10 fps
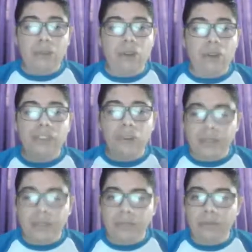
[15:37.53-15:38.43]
as we do
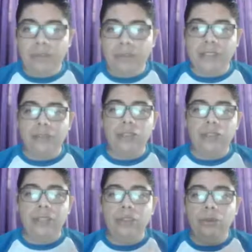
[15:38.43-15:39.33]
not store this
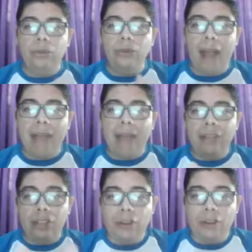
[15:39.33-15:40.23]
information, you need
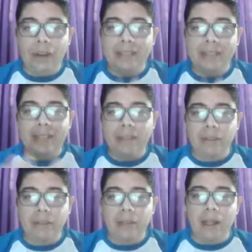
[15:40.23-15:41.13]
to have it here
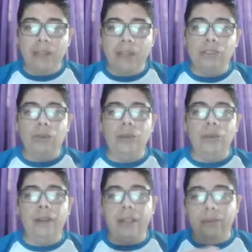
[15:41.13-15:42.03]
and save it.
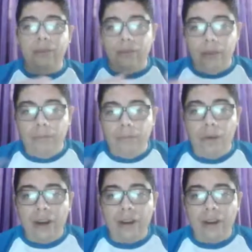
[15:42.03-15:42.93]
So
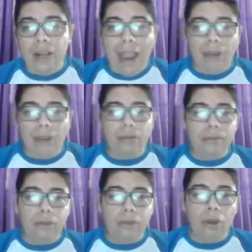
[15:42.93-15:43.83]
for any
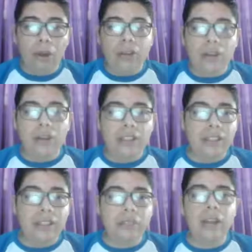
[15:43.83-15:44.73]
error
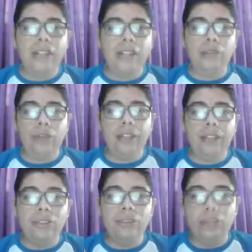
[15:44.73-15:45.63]
going on in the
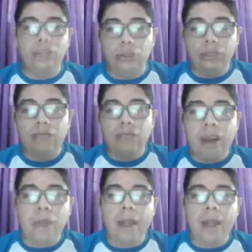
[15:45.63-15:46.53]
installation, you can use
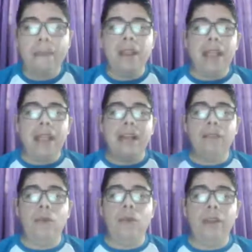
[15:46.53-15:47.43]
it right away
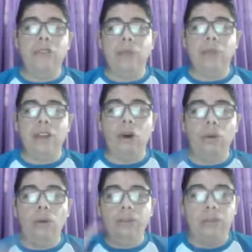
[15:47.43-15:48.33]
and avoid
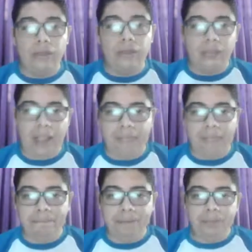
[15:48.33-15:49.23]
doing all the
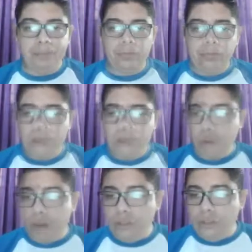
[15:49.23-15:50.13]
process again.
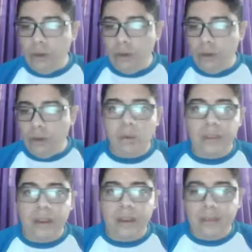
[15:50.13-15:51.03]
Okay, we are done
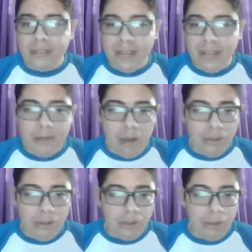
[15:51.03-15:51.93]
here with the database
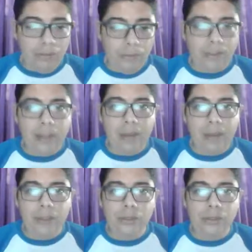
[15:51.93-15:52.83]
name. Now let's go
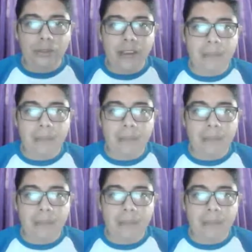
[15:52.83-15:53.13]
for the database